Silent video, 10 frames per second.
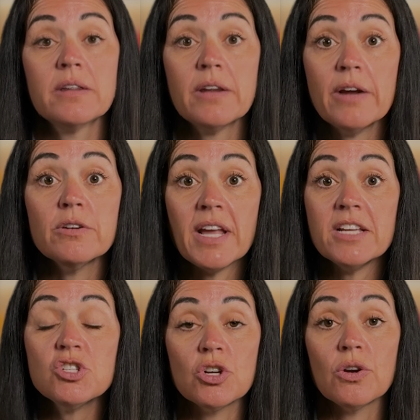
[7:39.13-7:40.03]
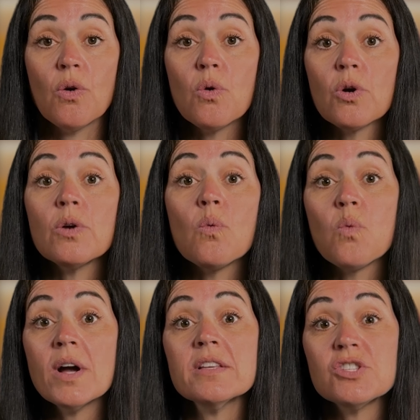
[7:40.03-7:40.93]
their nature or
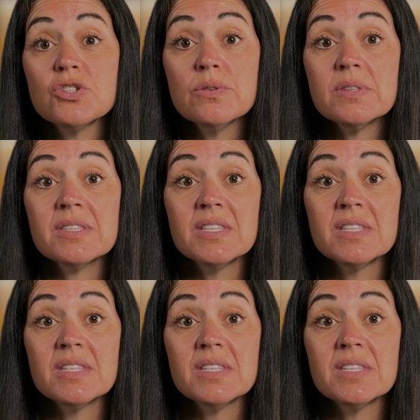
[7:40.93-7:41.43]
what students